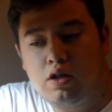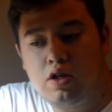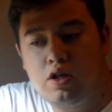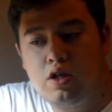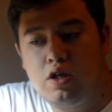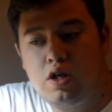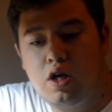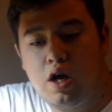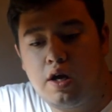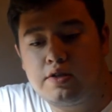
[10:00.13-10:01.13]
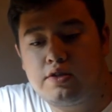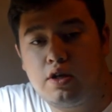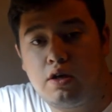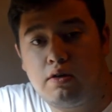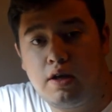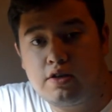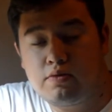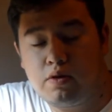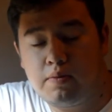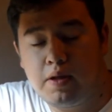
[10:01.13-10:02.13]
yeah, so that's
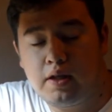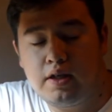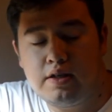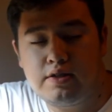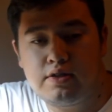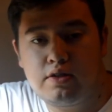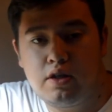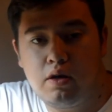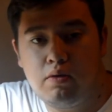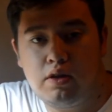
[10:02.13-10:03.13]
what the plan is. So with